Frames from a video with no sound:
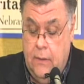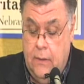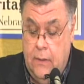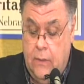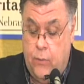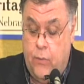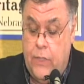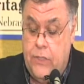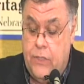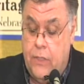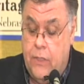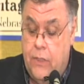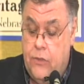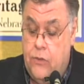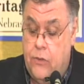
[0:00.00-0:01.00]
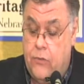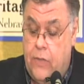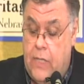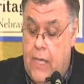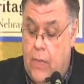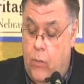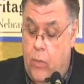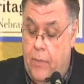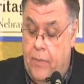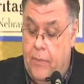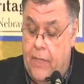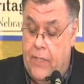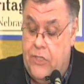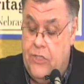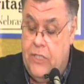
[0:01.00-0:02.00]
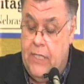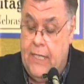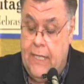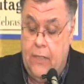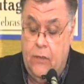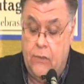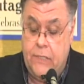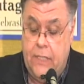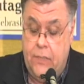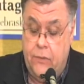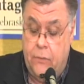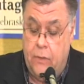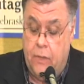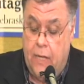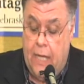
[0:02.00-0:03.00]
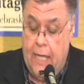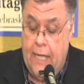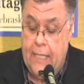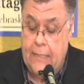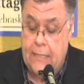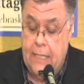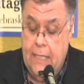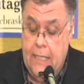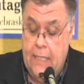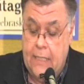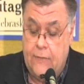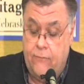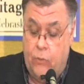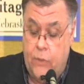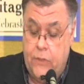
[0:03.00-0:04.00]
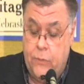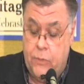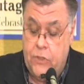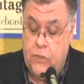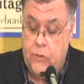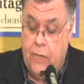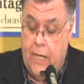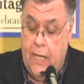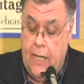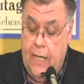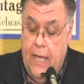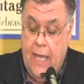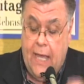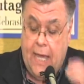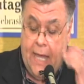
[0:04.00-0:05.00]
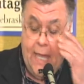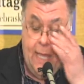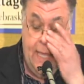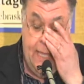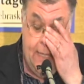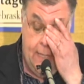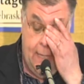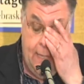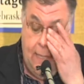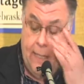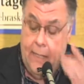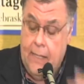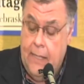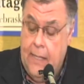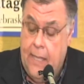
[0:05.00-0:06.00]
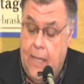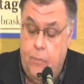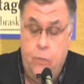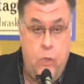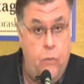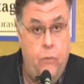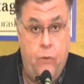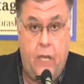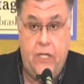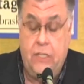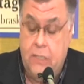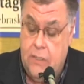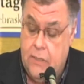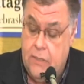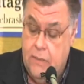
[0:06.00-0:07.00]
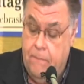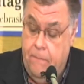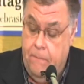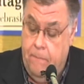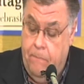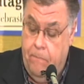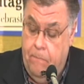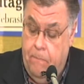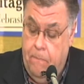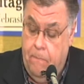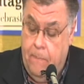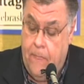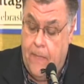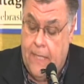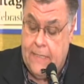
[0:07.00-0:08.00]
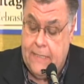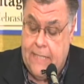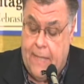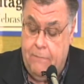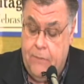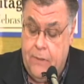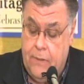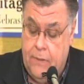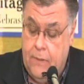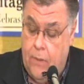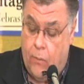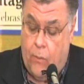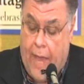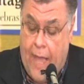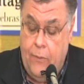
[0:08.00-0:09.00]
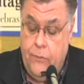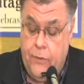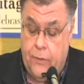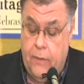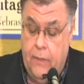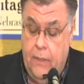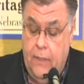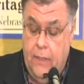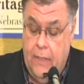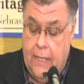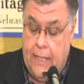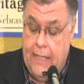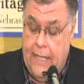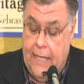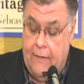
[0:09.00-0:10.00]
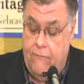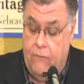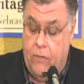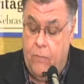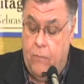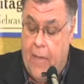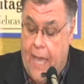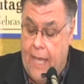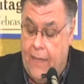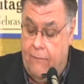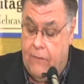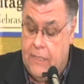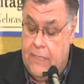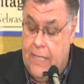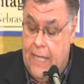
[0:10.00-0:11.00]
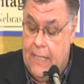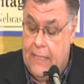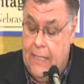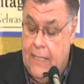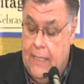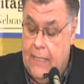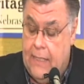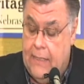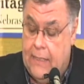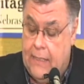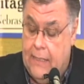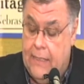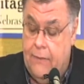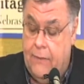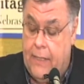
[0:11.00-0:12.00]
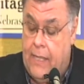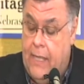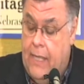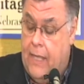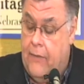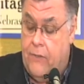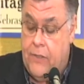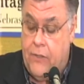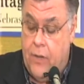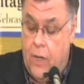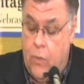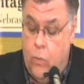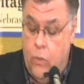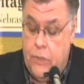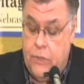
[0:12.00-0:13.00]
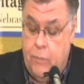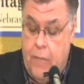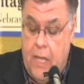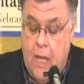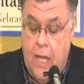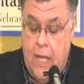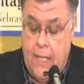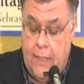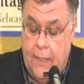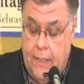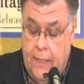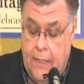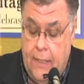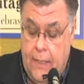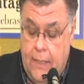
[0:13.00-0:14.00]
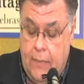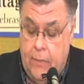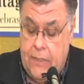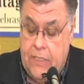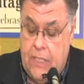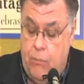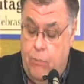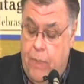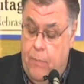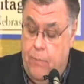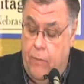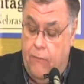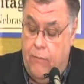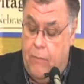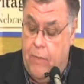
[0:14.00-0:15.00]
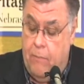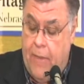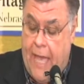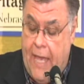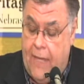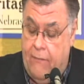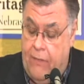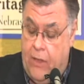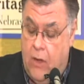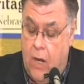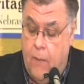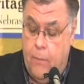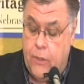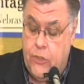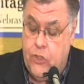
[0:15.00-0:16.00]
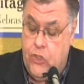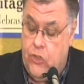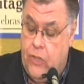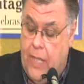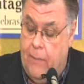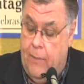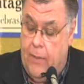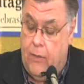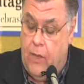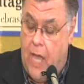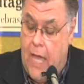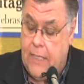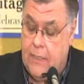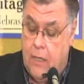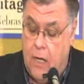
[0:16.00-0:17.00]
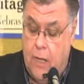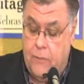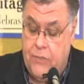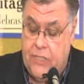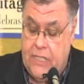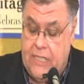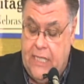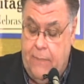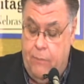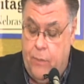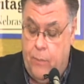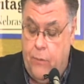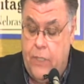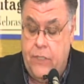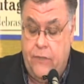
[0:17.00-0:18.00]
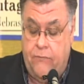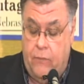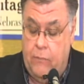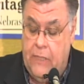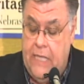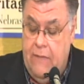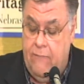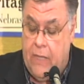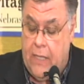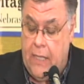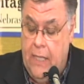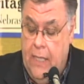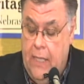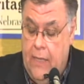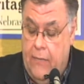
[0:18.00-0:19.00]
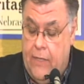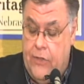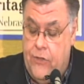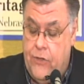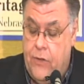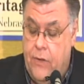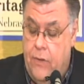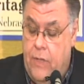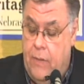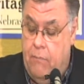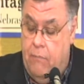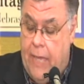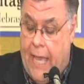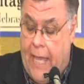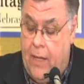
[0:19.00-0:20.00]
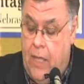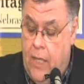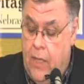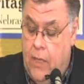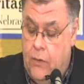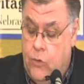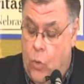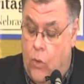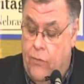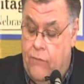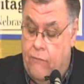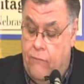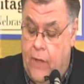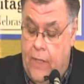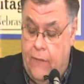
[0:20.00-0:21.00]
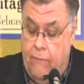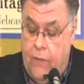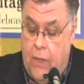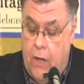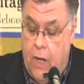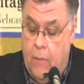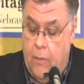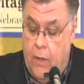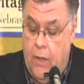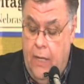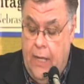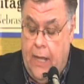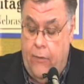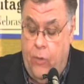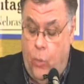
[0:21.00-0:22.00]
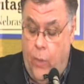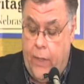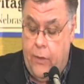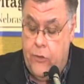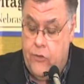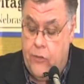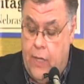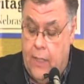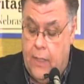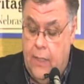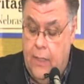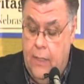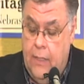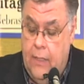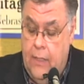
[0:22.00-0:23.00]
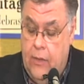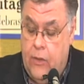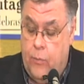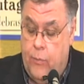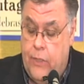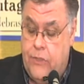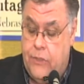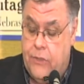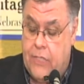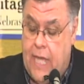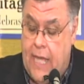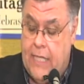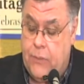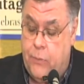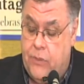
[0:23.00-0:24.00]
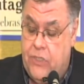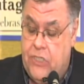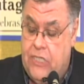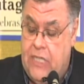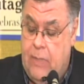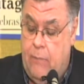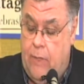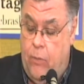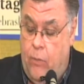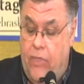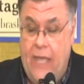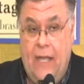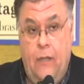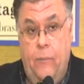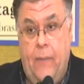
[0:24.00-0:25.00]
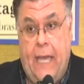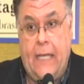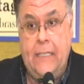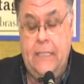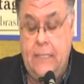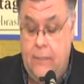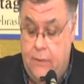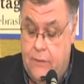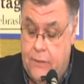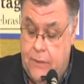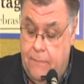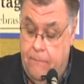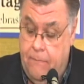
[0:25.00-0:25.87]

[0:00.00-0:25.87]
The preacher took the young woman by the chin and looked into her eyes. His voice was strained. "I can't help you, precious." He stepped around her and headed for the back of the tent and the clearing and the dark woods beyond. But some people from the back of the arbor stood up and locked arms to keep the preacher from leaving, then turned him back toward the front of the arbor and the wicker trunk. The preacher's eyes were steamy with held-back tears.